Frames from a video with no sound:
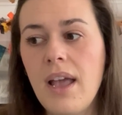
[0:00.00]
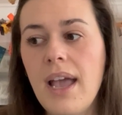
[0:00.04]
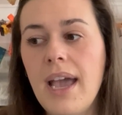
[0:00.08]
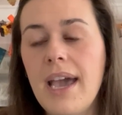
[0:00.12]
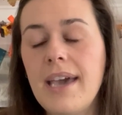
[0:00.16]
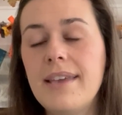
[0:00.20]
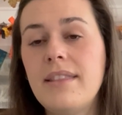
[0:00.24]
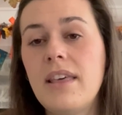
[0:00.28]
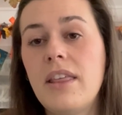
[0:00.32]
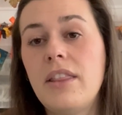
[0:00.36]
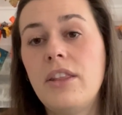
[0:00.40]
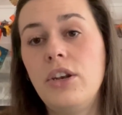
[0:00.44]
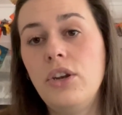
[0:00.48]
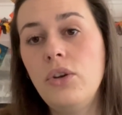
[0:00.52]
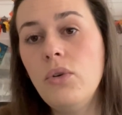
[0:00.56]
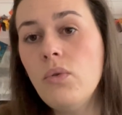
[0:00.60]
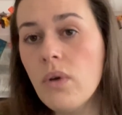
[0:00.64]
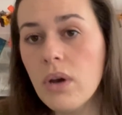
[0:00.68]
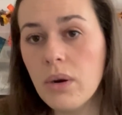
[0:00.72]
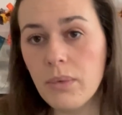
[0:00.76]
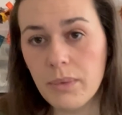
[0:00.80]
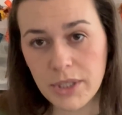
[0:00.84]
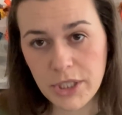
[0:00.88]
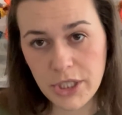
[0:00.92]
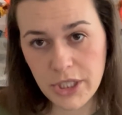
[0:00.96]
And then the new
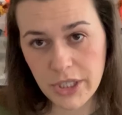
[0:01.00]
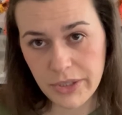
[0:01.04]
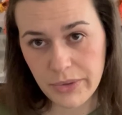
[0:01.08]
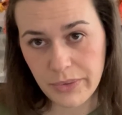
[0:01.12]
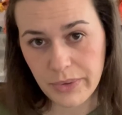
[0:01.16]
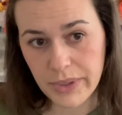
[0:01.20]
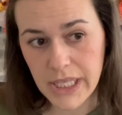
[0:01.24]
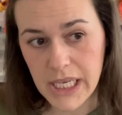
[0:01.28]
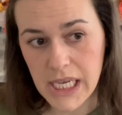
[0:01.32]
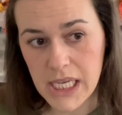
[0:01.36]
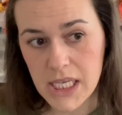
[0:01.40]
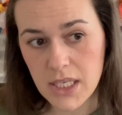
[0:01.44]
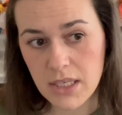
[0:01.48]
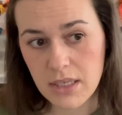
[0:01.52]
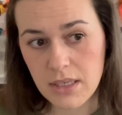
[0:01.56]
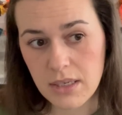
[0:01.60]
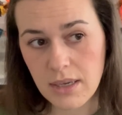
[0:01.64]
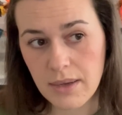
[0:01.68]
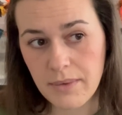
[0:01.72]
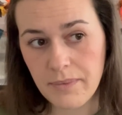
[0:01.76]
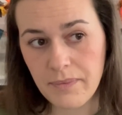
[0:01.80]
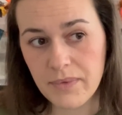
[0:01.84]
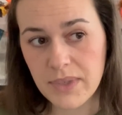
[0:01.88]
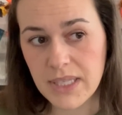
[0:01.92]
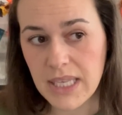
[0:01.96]
one was just released,
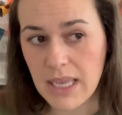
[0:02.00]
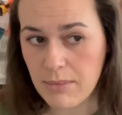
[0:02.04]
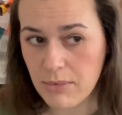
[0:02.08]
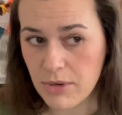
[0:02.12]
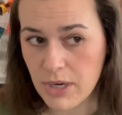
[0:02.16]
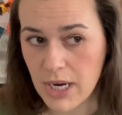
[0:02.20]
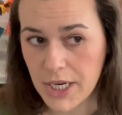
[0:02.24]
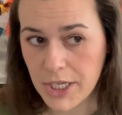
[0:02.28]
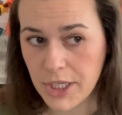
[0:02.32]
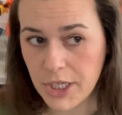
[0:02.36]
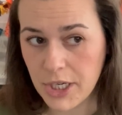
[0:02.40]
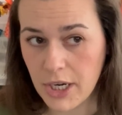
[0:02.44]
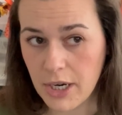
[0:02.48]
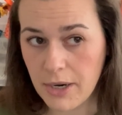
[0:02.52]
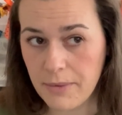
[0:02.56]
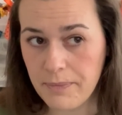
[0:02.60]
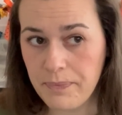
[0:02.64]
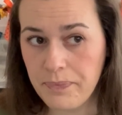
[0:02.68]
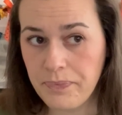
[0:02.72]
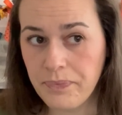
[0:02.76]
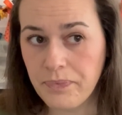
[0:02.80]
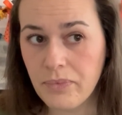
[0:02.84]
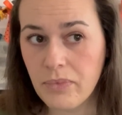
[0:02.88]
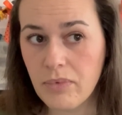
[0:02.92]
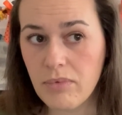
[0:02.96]
same director,
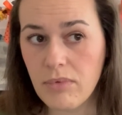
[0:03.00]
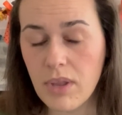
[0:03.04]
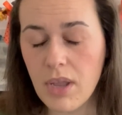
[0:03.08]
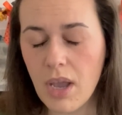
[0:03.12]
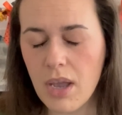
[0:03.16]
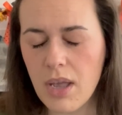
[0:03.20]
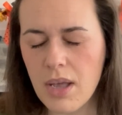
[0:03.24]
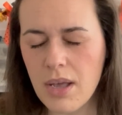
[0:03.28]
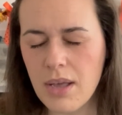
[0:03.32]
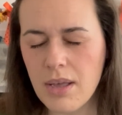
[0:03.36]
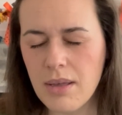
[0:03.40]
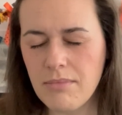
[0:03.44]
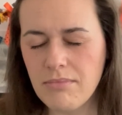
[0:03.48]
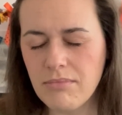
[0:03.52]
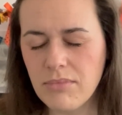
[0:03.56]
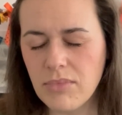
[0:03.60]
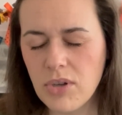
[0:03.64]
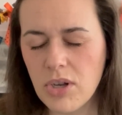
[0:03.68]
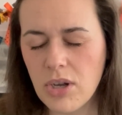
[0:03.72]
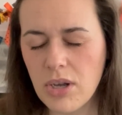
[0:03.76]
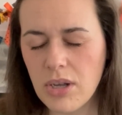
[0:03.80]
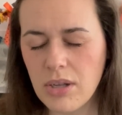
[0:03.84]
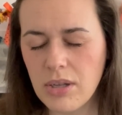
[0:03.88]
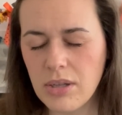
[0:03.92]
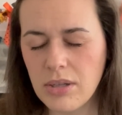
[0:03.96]

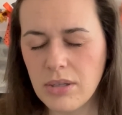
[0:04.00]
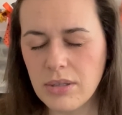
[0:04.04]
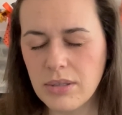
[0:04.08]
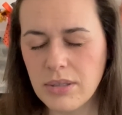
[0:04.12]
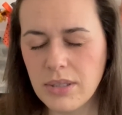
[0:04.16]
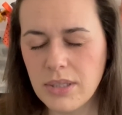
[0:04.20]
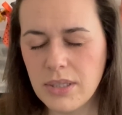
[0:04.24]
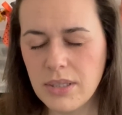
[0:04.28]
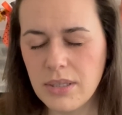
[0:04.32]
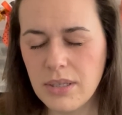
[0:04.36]
called